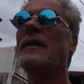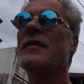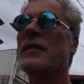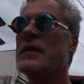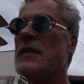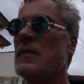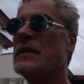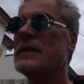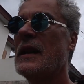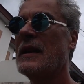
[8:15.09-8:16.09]
so she
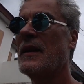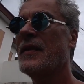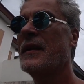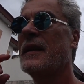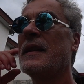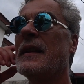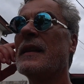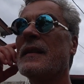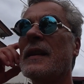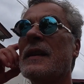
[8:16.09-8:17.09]
wouldn't say nothing, and
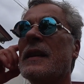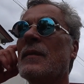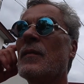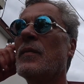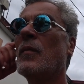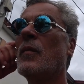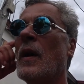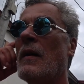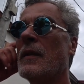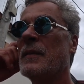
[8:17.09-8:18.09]
the kid
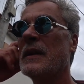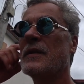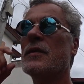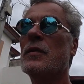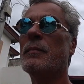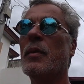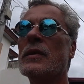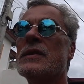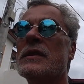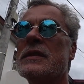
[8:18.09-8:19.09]
wound up getting 2
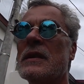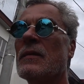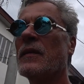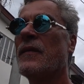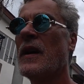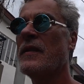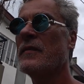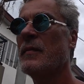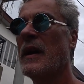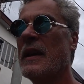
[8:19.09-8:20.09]
abortions that were
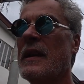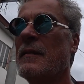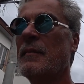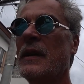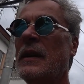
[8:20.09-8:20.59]
fathered by him,